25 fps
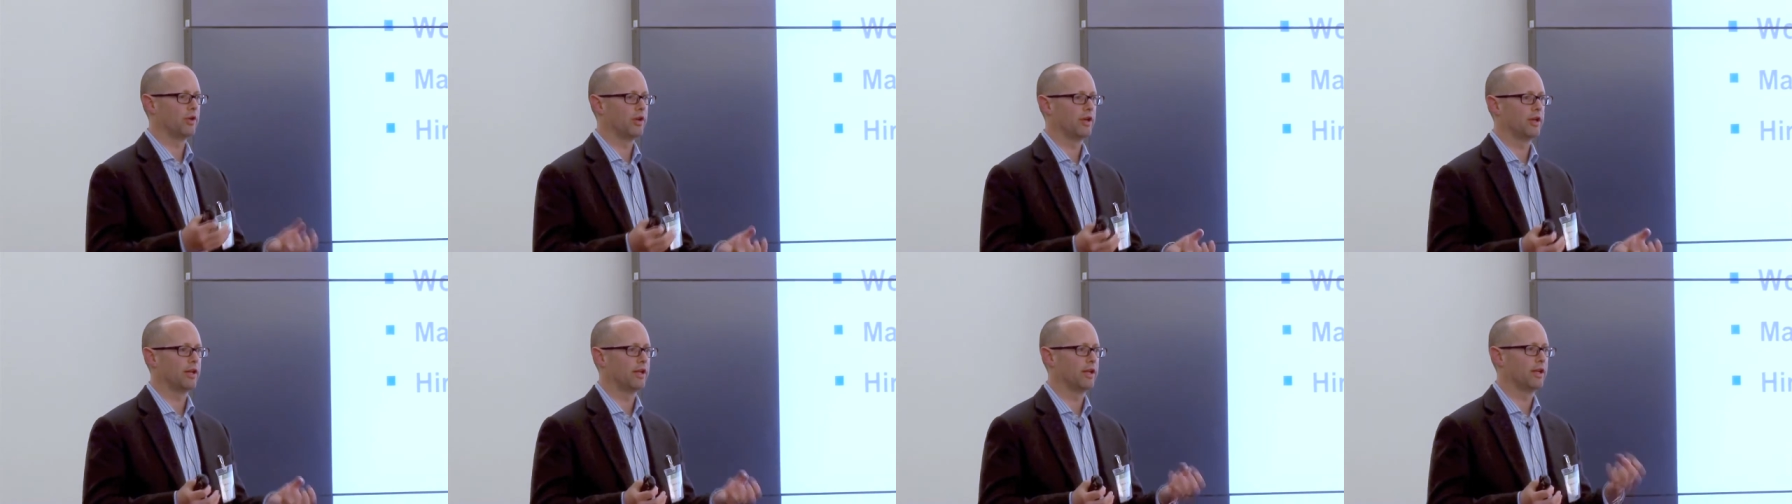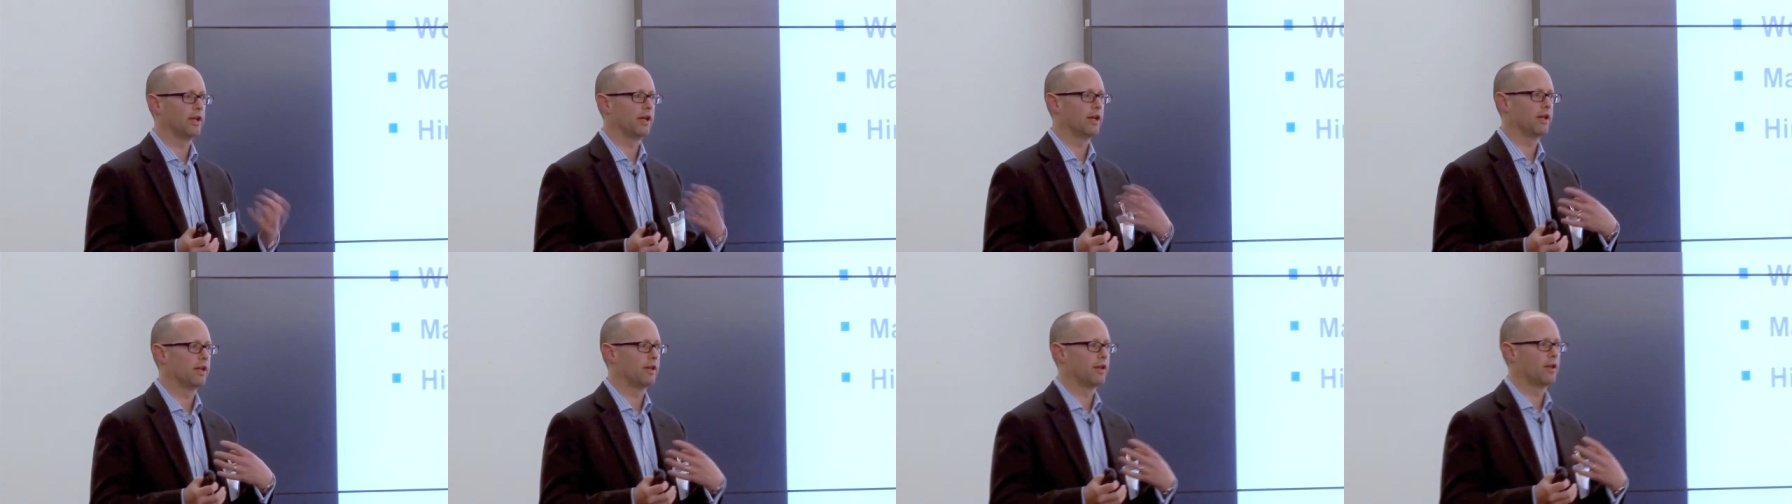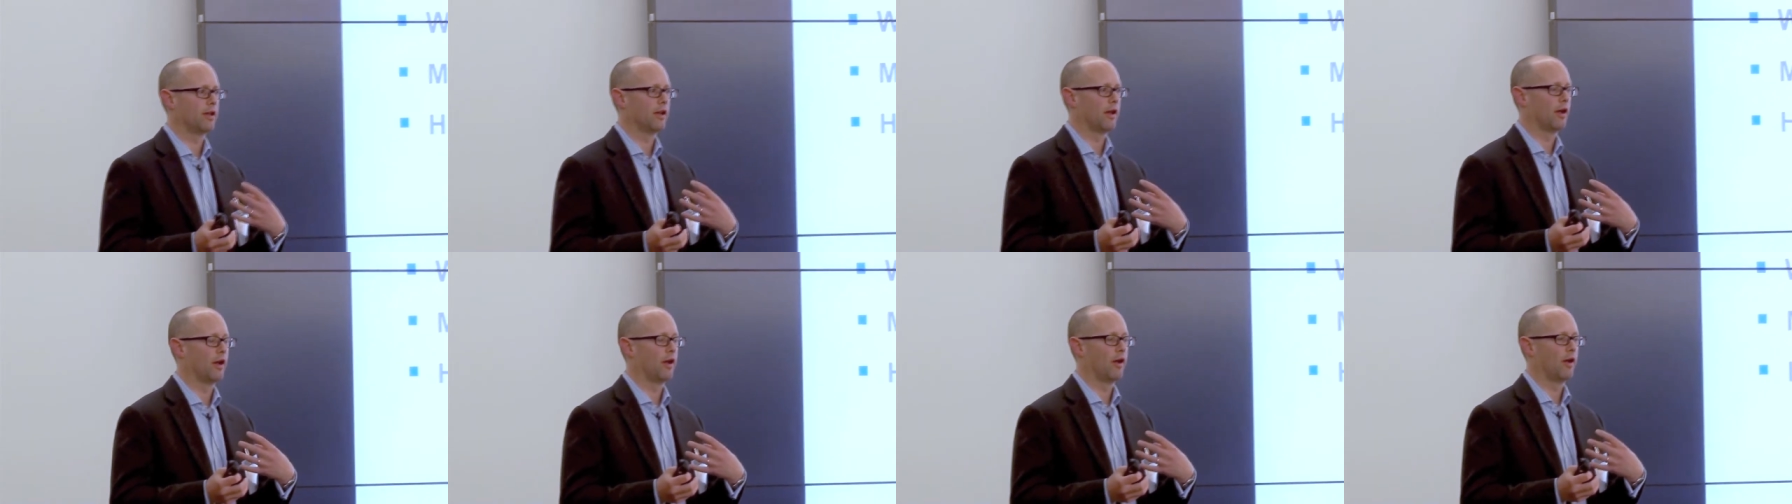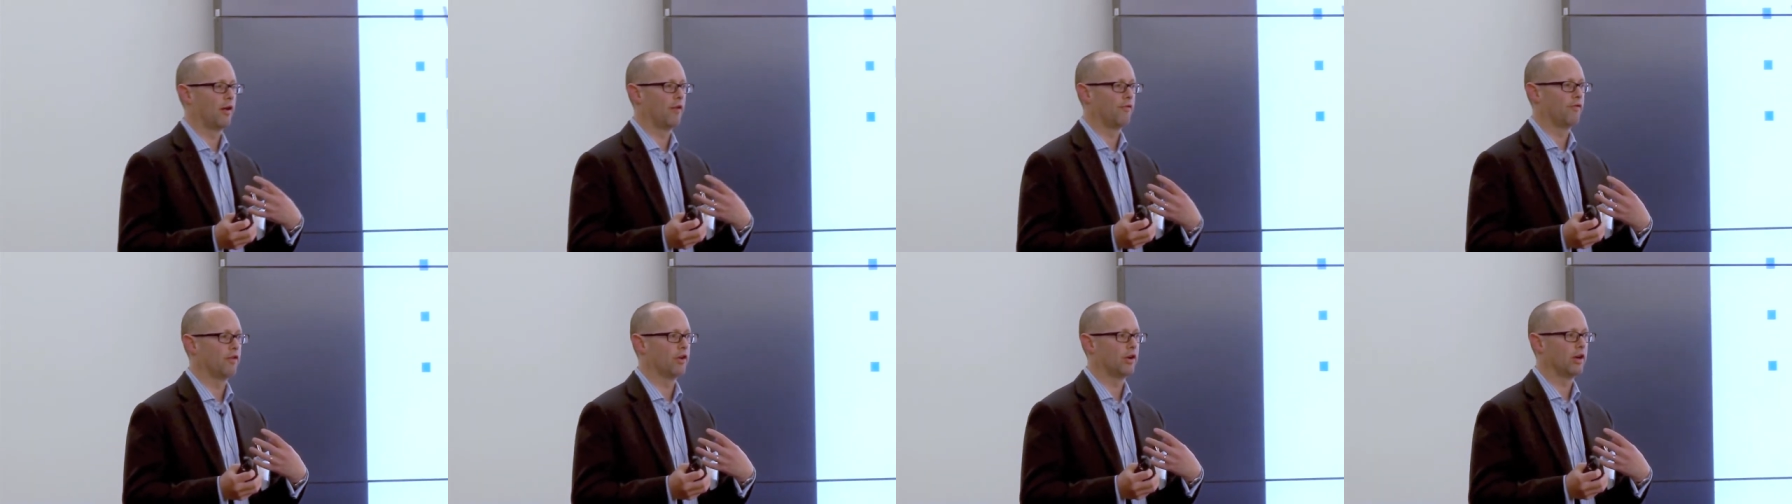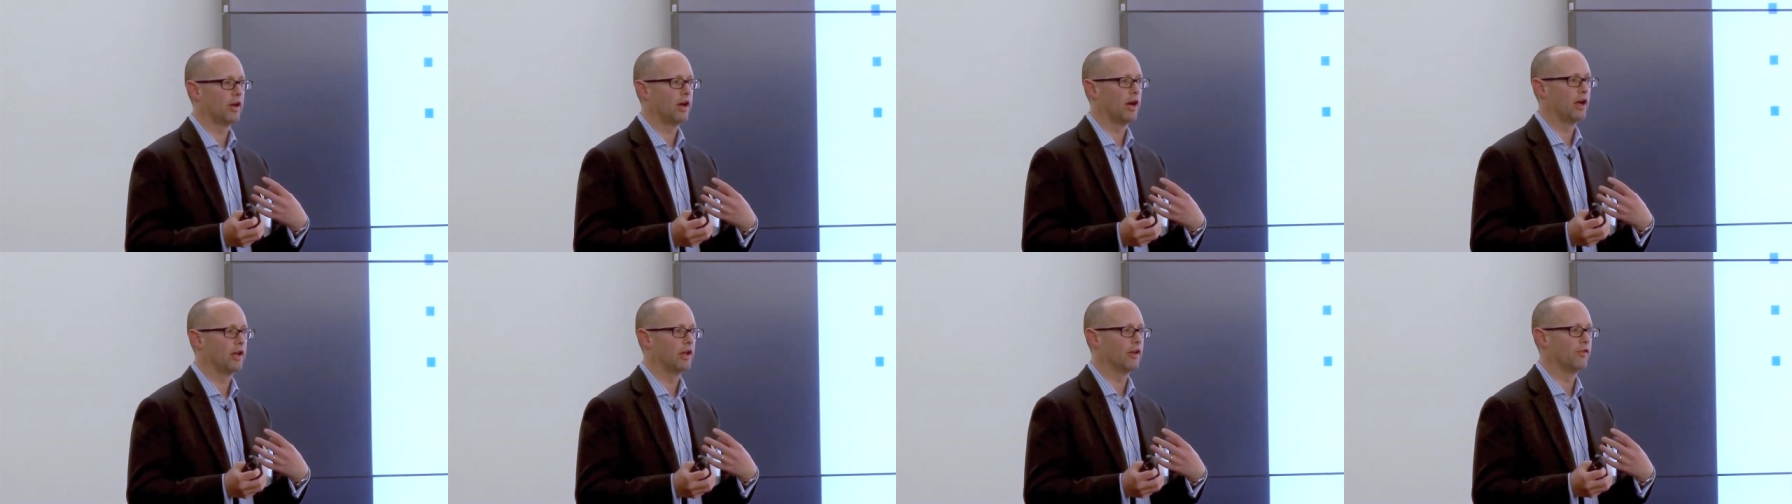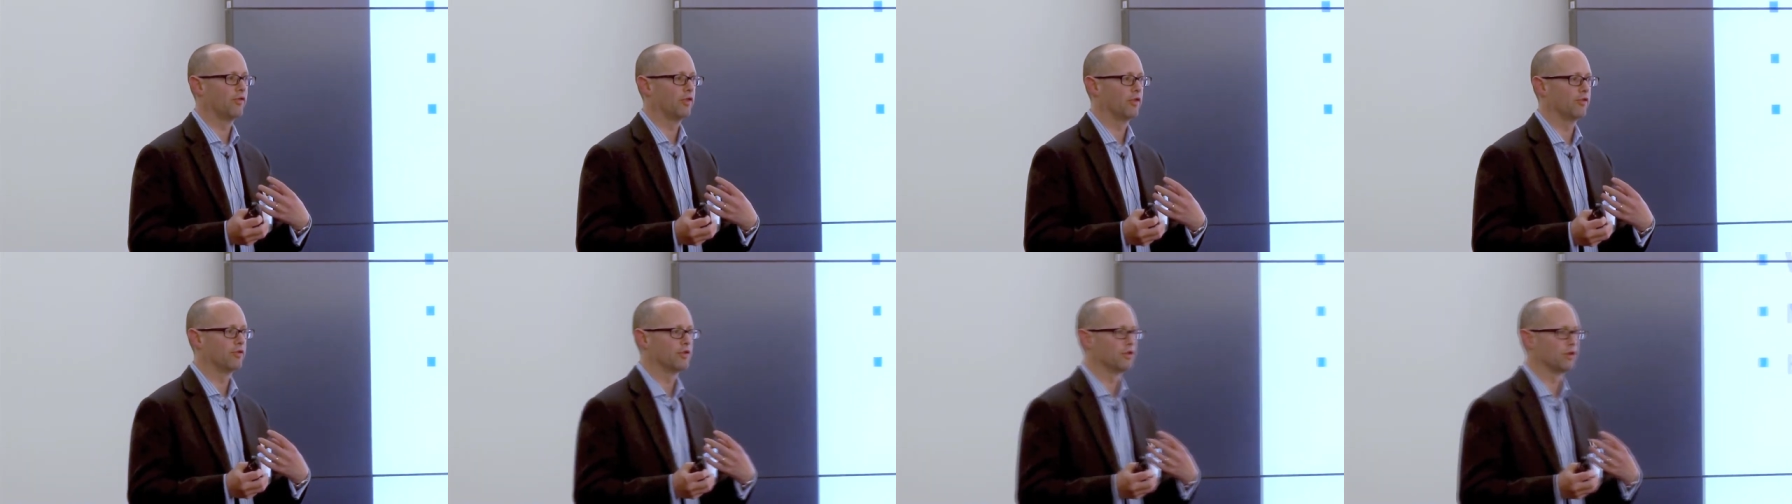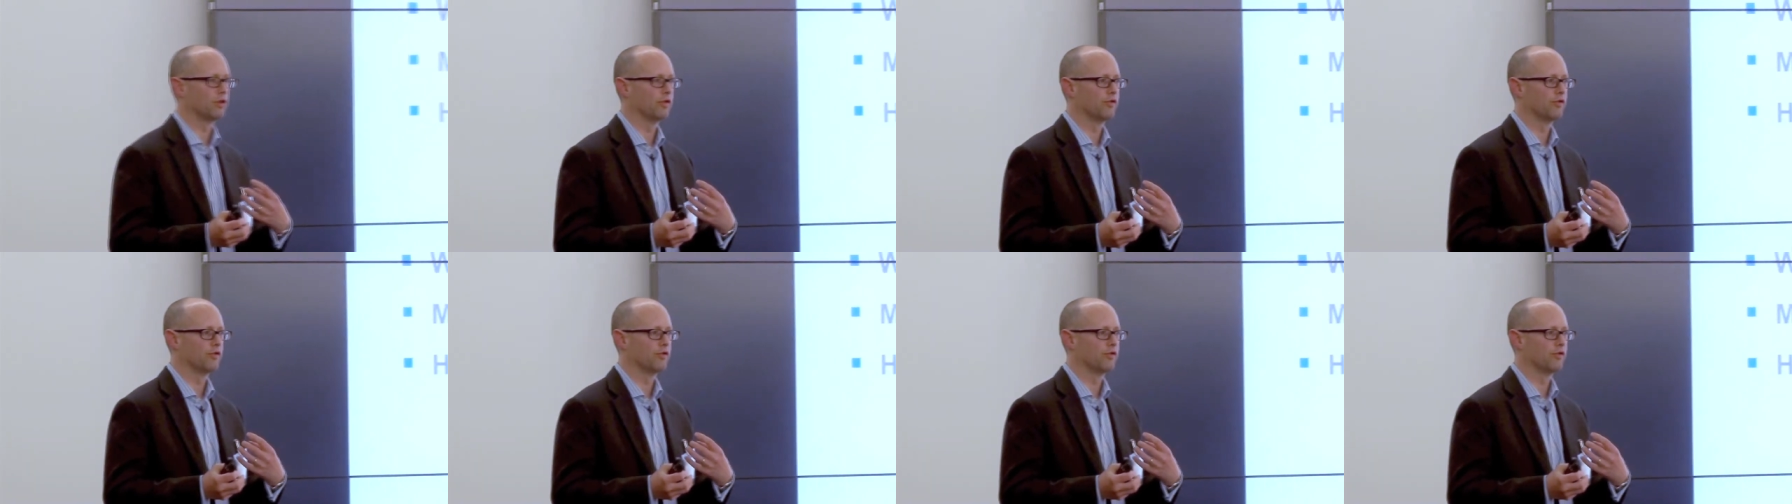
you're going to get uh, a very high level of